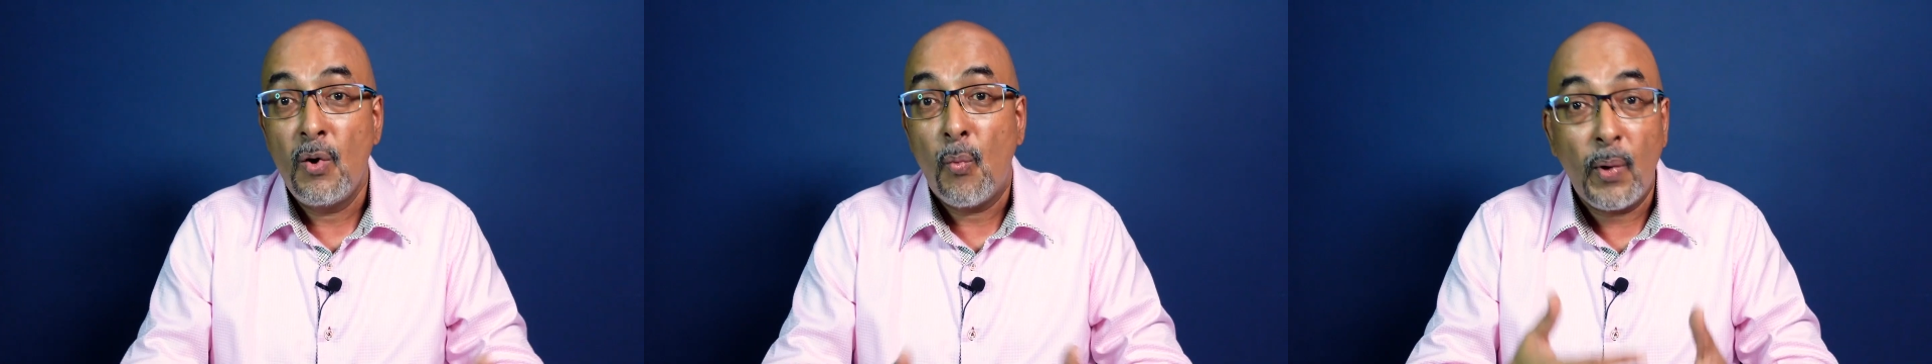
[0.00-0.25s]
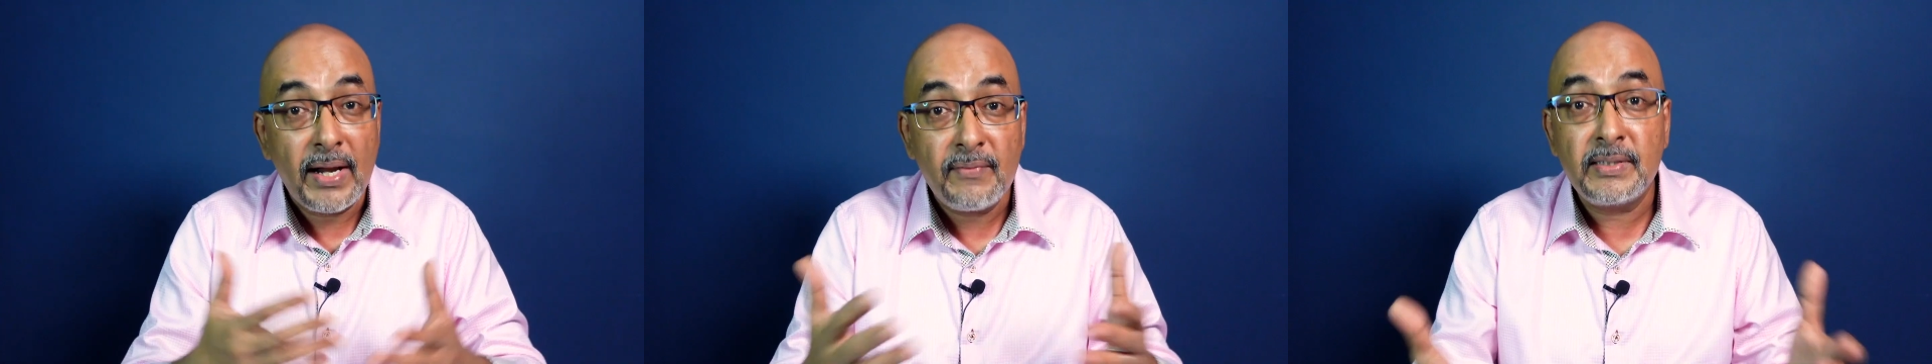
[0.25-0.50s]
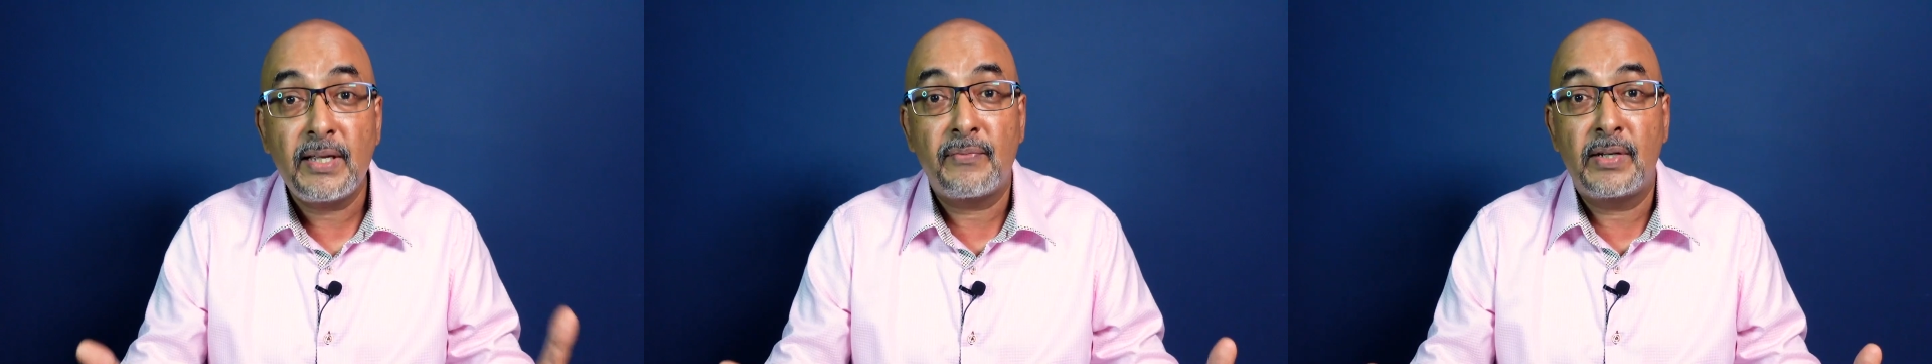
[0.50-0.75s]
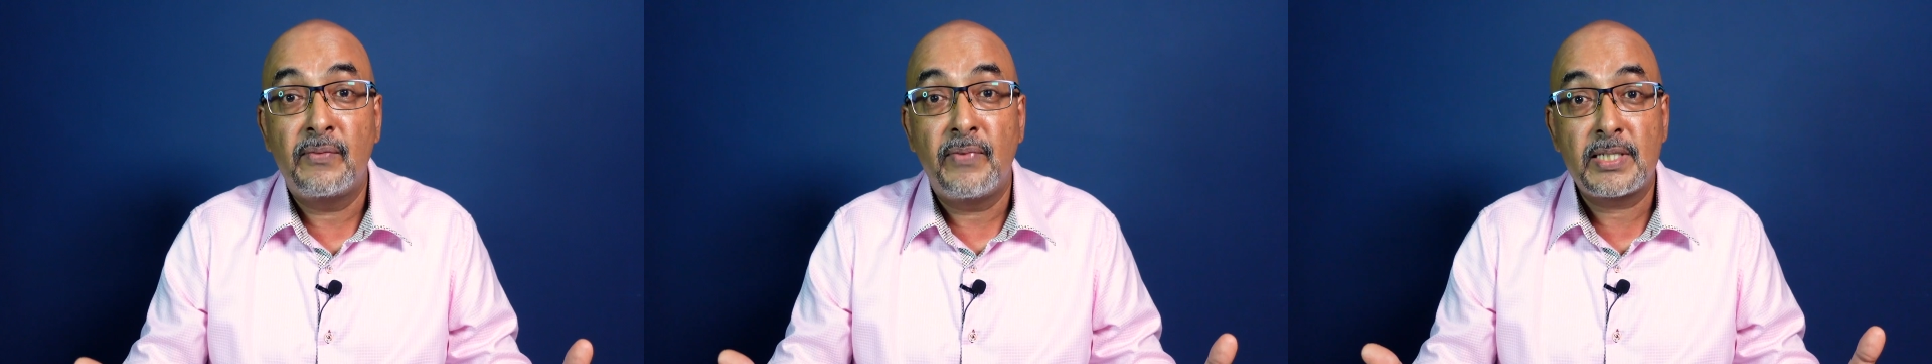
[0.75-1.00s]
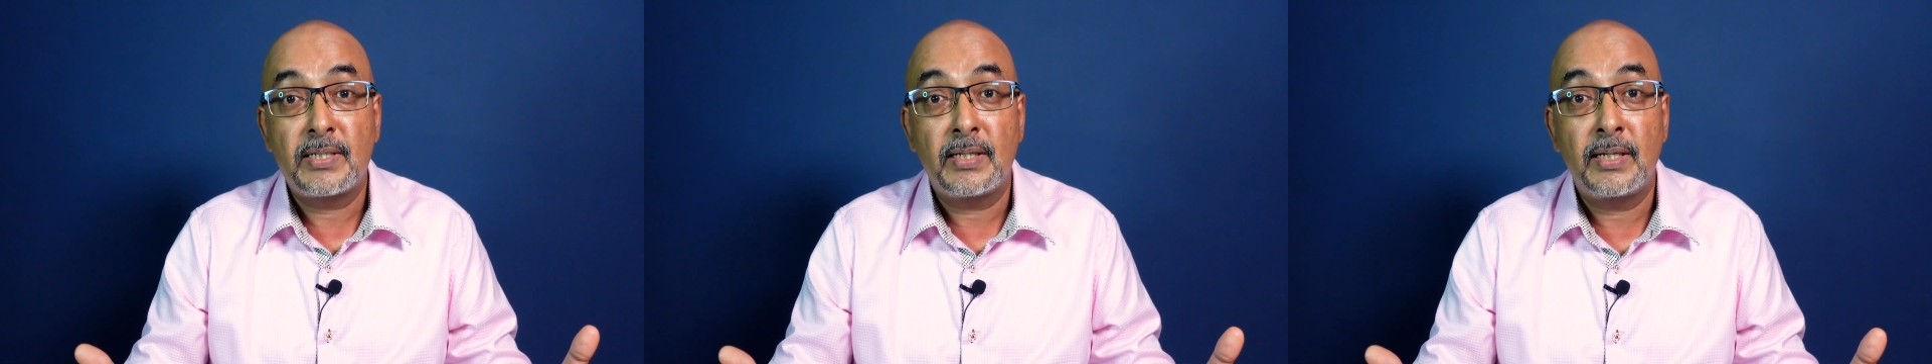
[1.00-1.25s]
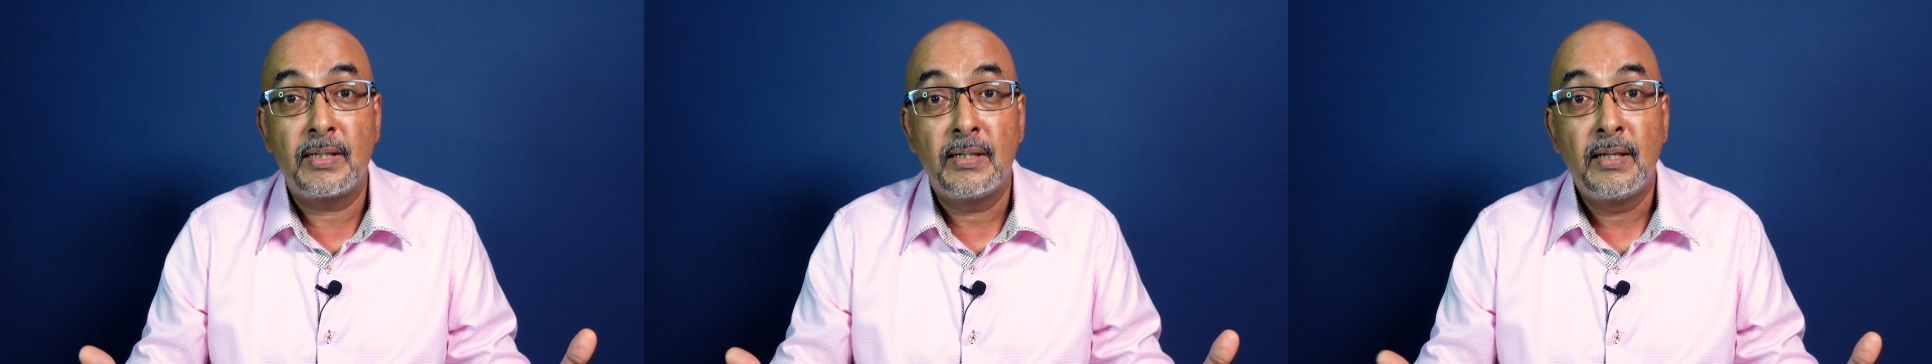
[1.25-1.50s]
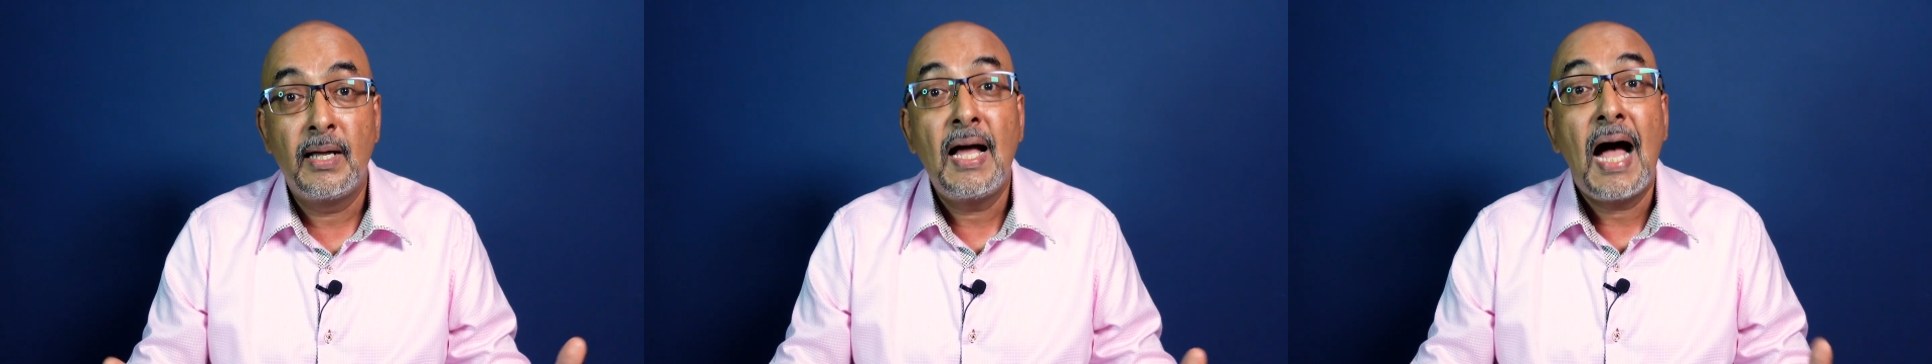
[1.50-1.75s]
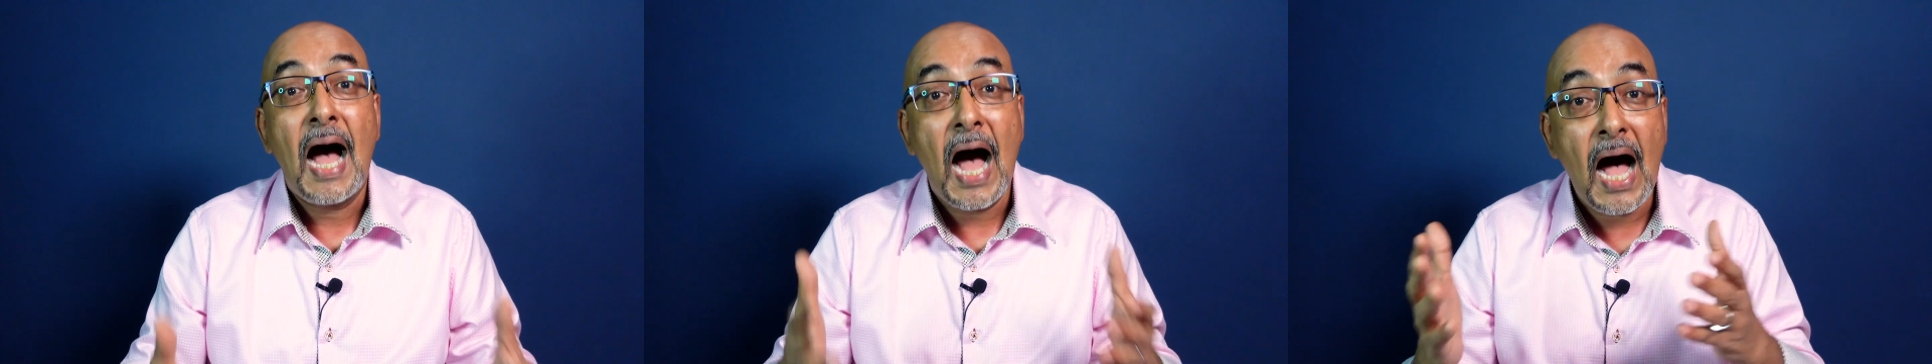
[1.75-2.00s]
whatever they've invested in,
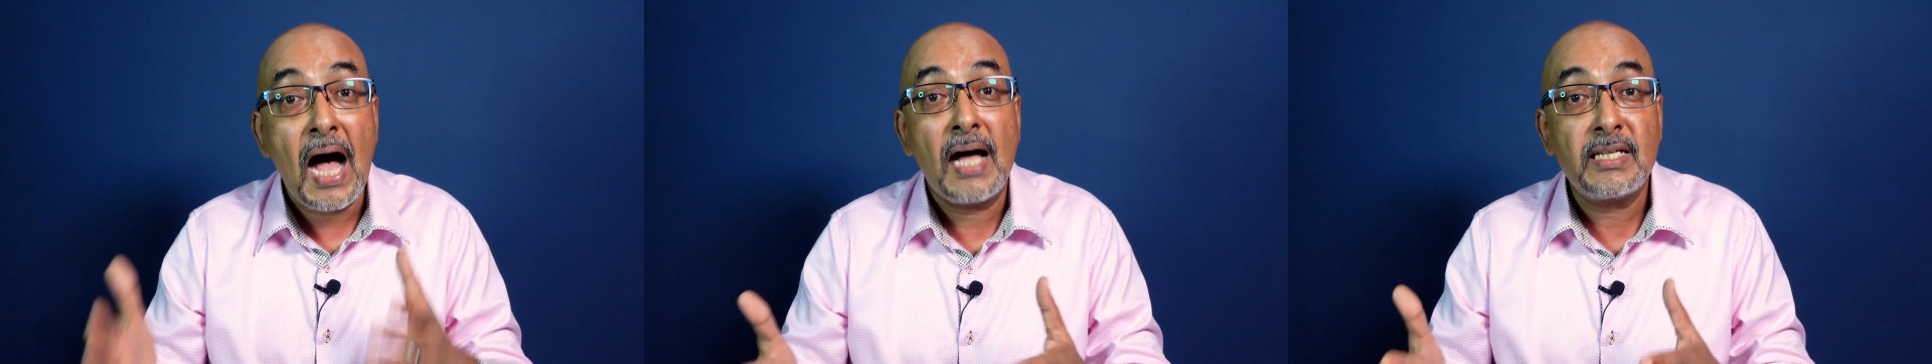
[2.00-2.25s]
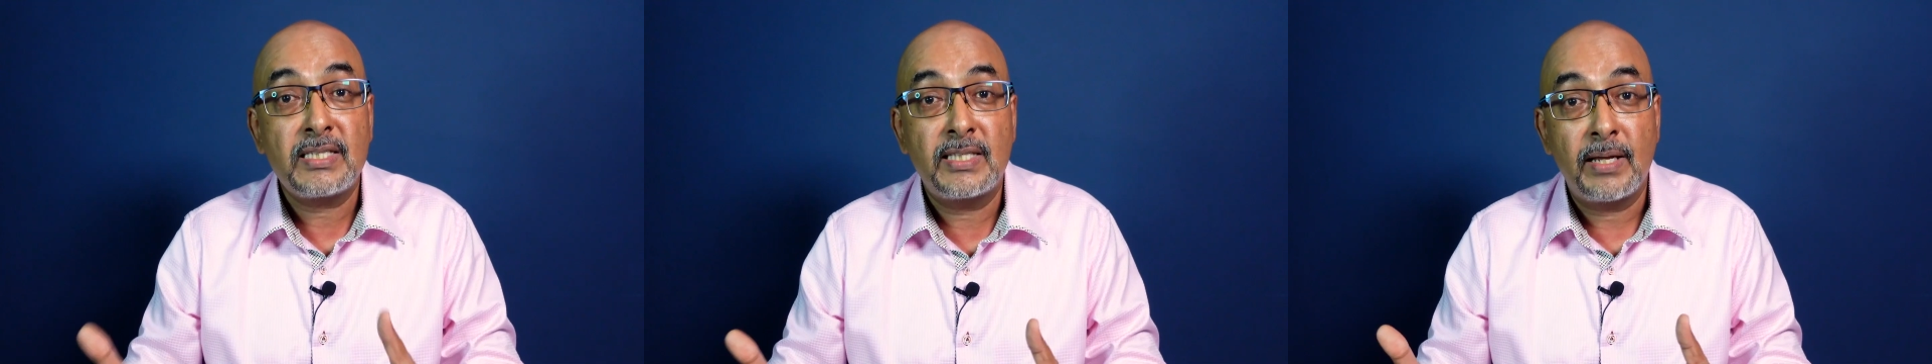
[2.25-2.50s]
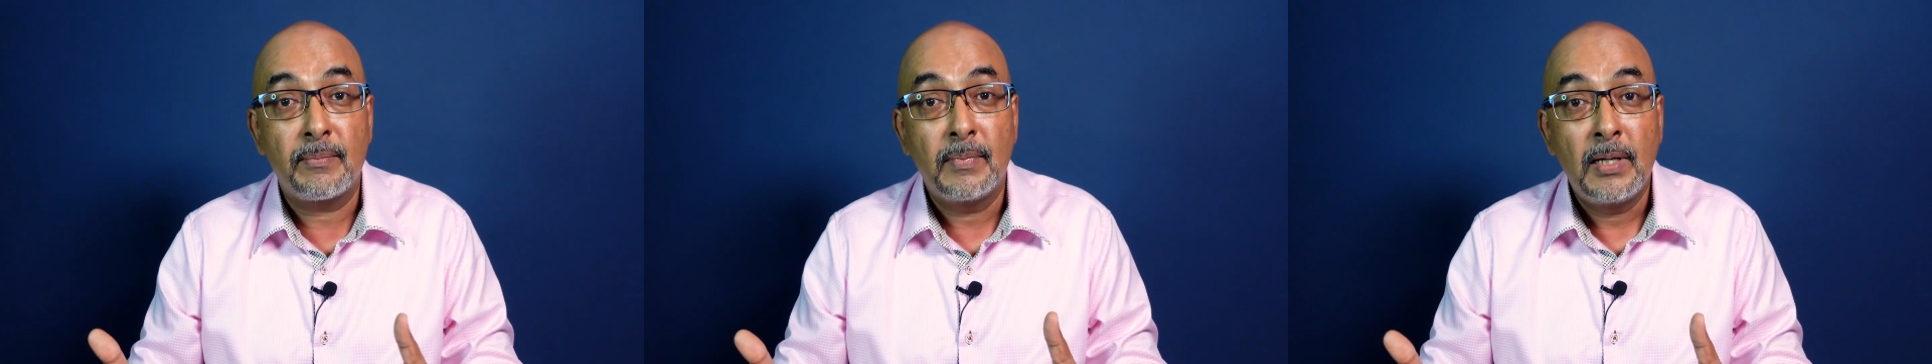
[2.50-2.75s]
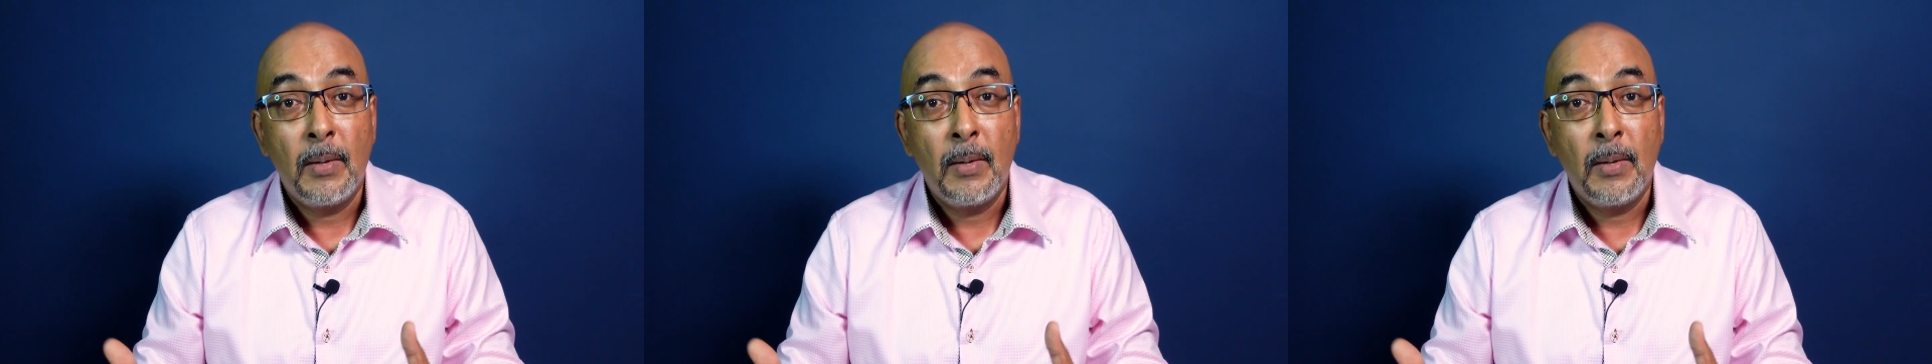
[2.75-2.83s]
ask them.